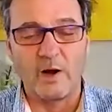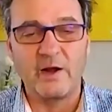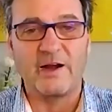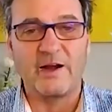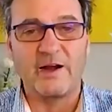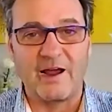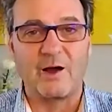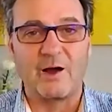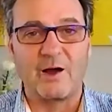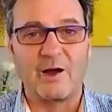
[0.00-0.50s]

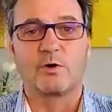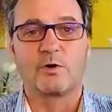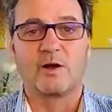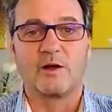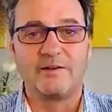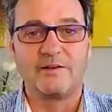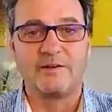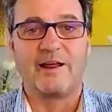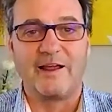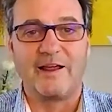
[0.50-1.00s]
hour a
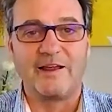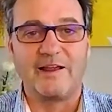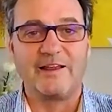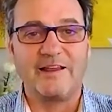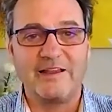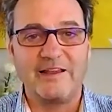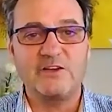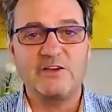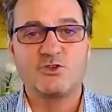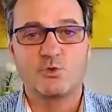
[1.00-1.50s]
day
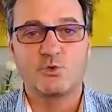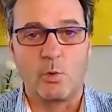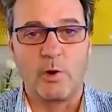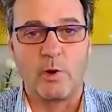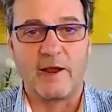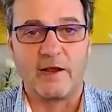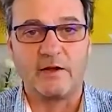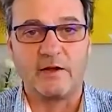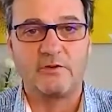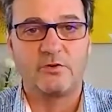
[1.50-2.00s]
each
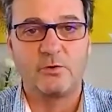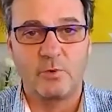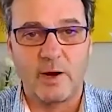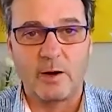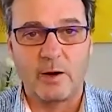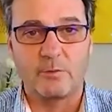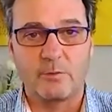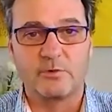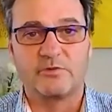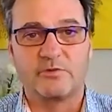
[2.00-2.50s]
way, 2
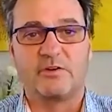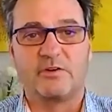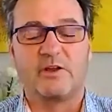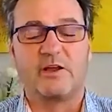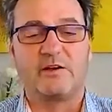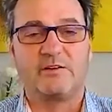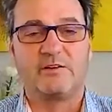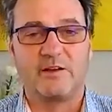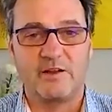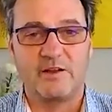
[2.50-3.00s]
hours a
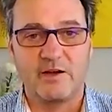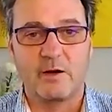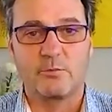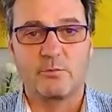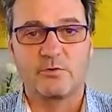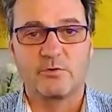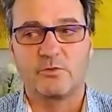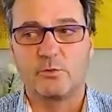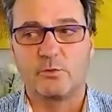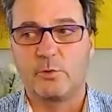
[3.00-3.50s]
day, 10
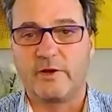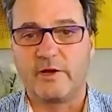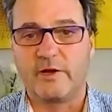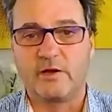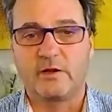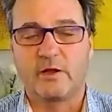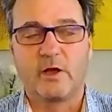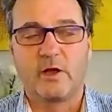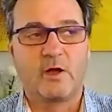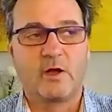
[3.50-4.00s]
hours a
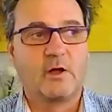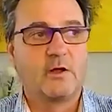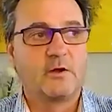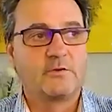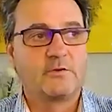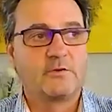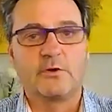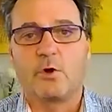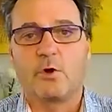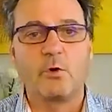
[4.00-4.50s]
week to
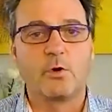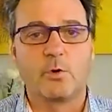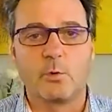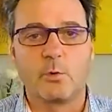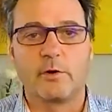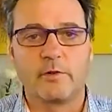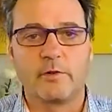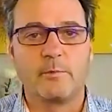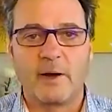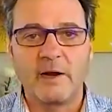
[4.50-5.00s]
go to
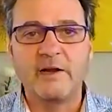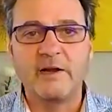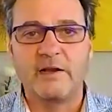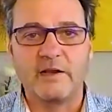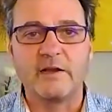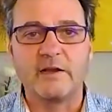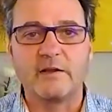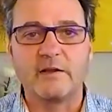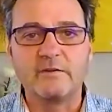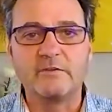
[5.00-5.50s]
where the money
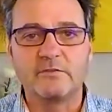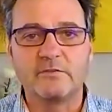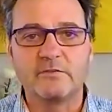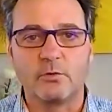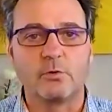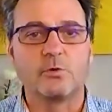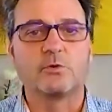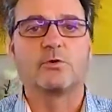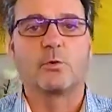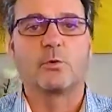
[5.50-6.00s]
is
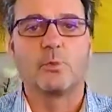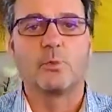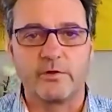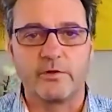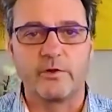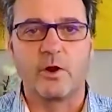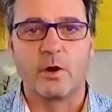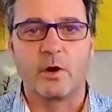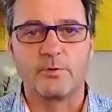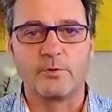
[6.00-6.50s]
or to where the
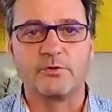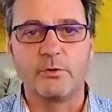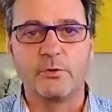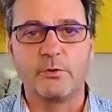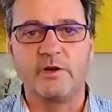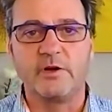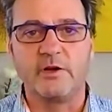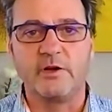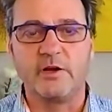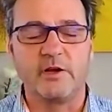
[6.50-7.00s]

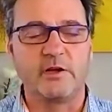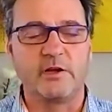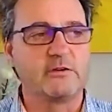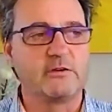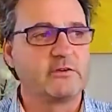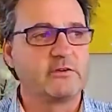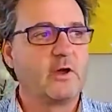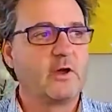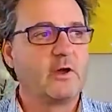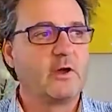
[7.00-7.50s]
opportunity is,
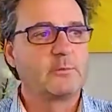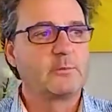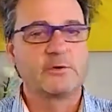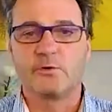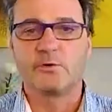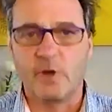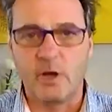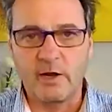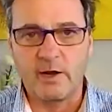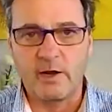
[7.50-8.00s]
but they're
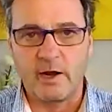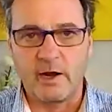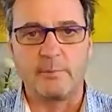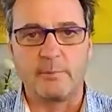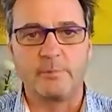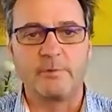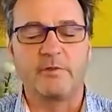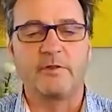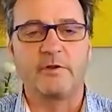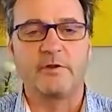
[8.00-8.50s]
not
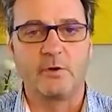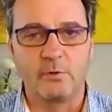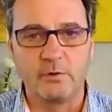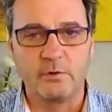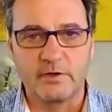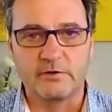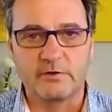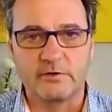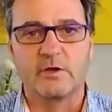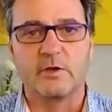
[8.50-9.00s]
happy. They don't
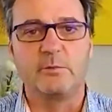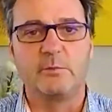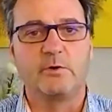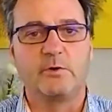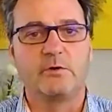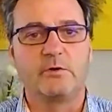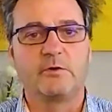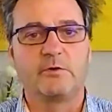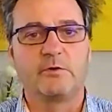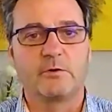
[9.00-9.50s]
like the commute,
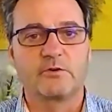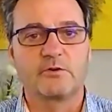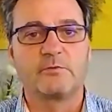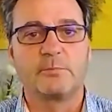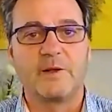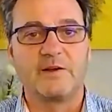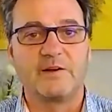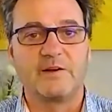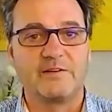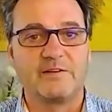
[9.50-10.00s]
and they're
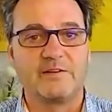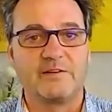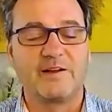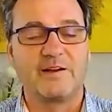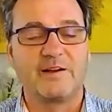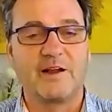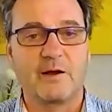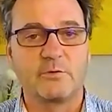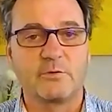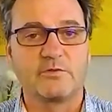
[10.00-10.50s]
spending 10
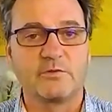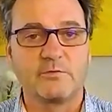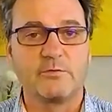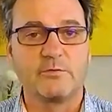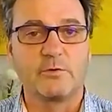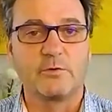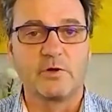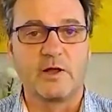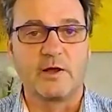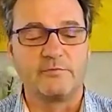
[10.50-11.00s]
hours of their
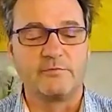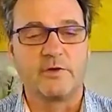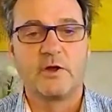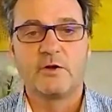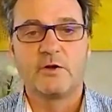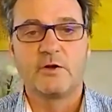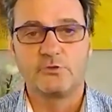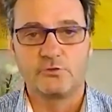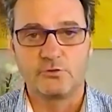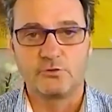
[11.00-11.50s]
life
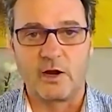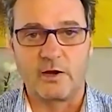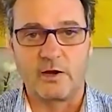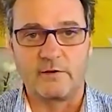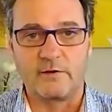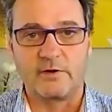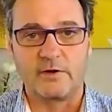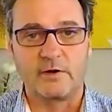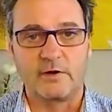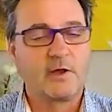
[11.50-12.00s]

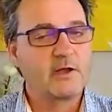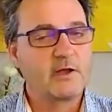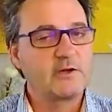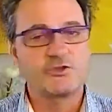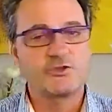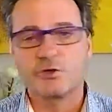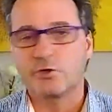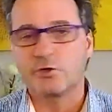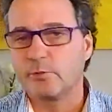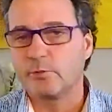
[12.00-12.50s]
driving. And
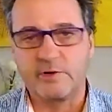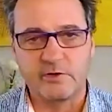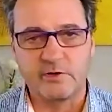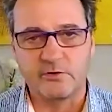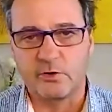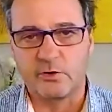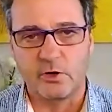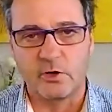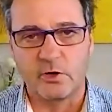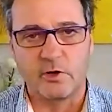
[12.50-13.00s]
sure, we can
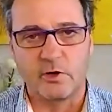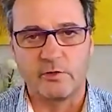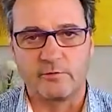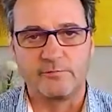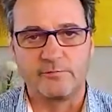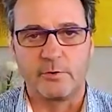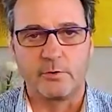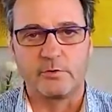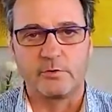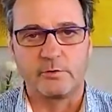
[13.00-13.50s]
talk on the
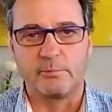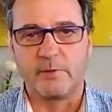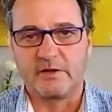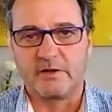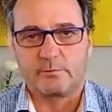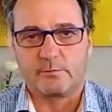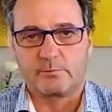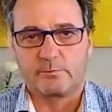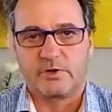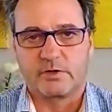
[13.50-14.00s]
phone and make
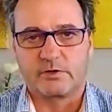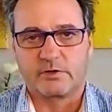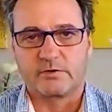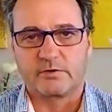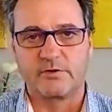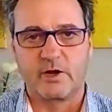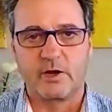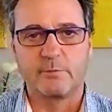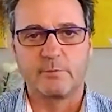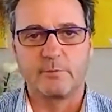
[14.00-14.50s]
some
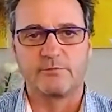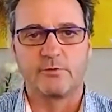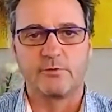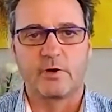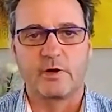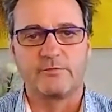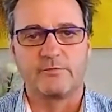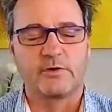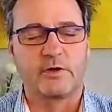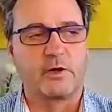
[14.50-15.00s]
productive time of
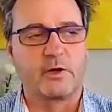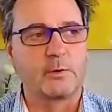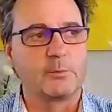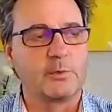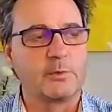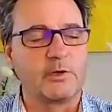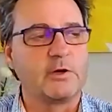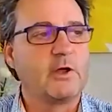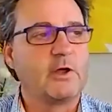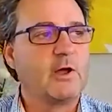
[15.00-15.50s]
drive time,
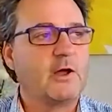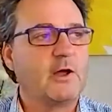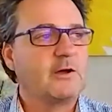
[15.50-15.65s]
but